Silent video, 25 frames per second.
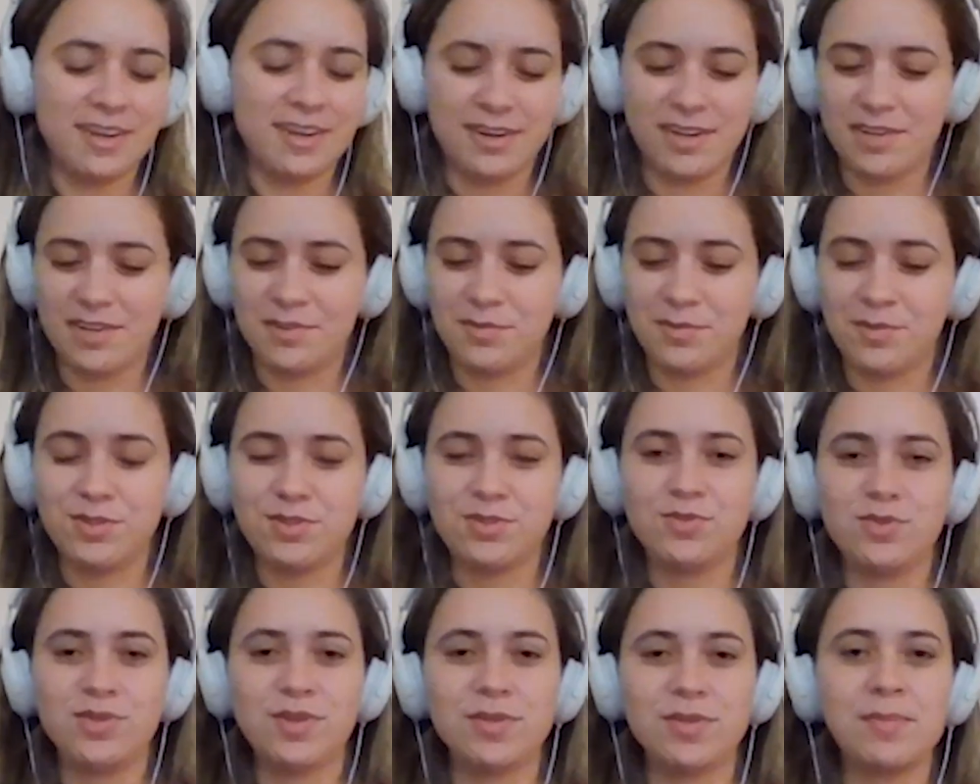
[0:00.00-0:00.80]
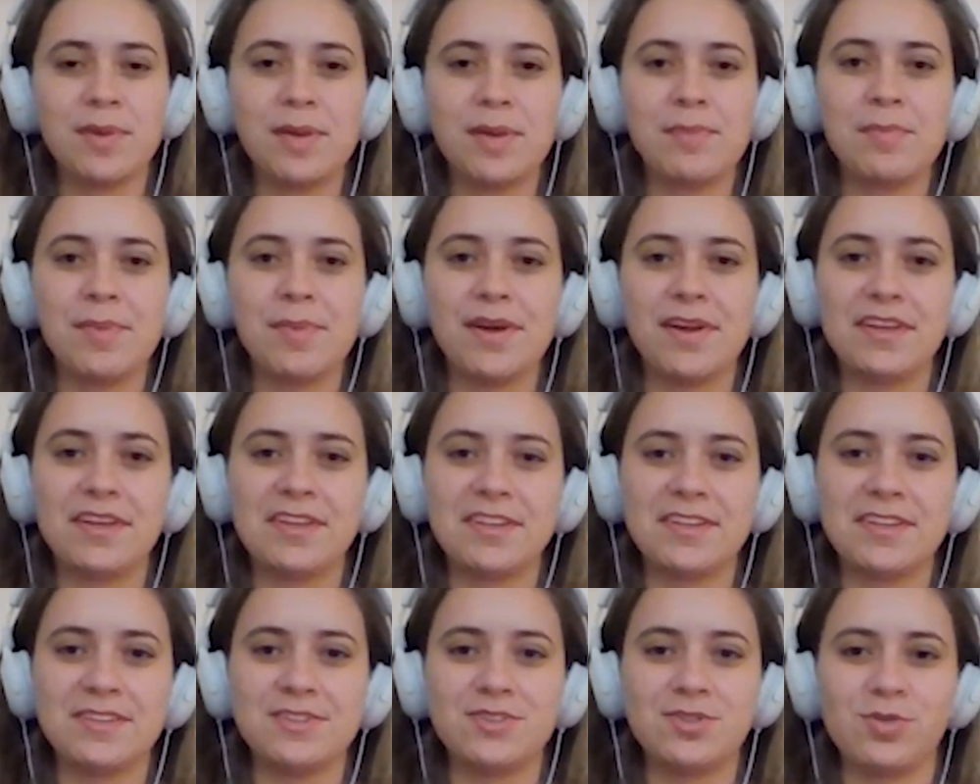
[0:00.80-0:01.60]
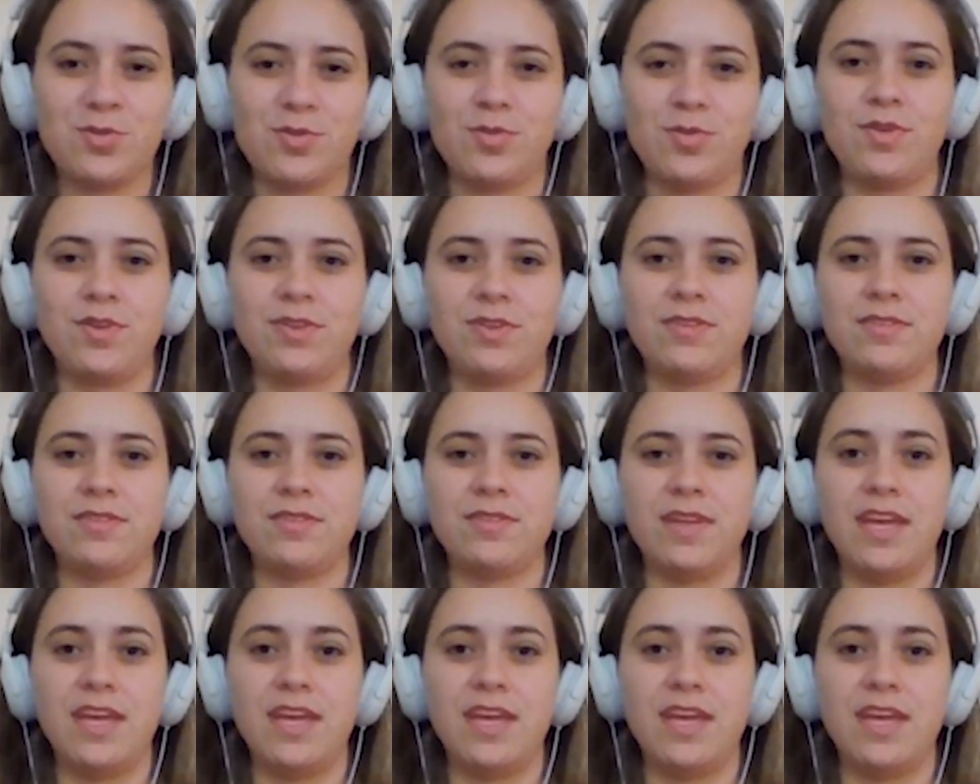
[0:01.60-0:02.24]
was doing my packing and so on.